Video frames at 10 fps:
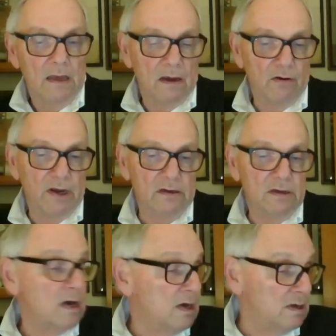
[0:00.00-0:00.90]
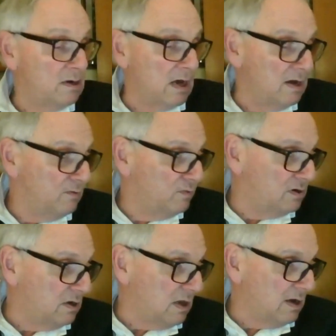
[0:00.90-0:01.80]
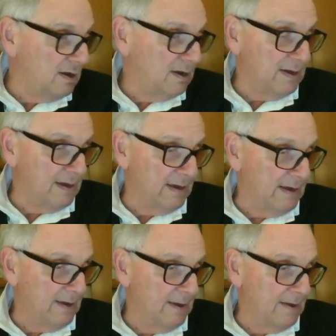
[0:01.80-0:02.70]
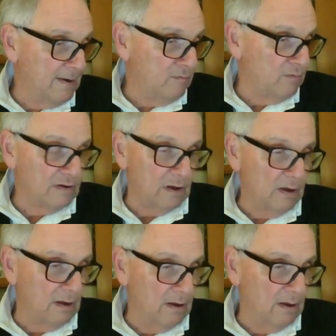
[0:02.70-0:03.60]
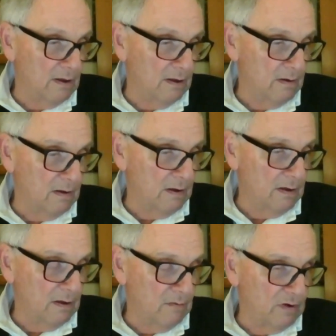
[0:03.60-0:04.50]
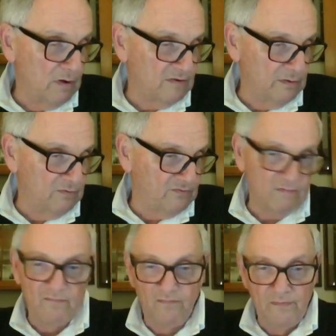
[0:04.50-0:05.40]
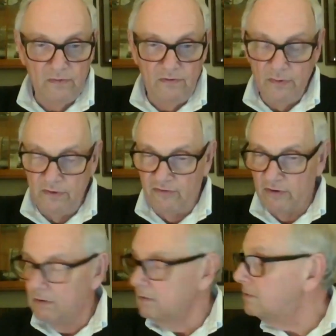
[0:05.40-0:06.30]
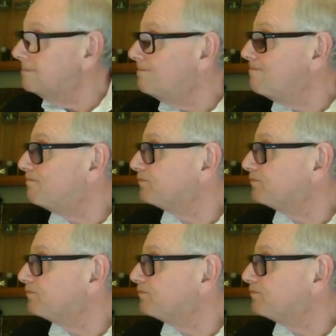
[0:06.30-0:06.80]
Hearing none, I would like a resolution to adjourn.